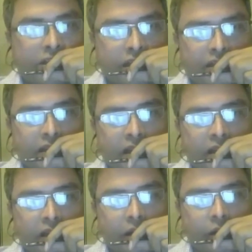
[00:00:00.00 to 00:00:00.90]
There is
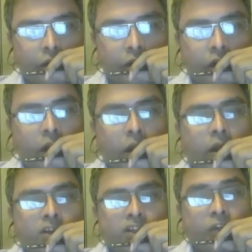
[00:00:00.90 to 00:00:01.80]
another
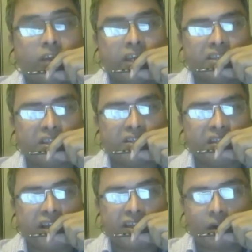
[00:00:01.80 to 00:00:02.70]
traffic exchange site,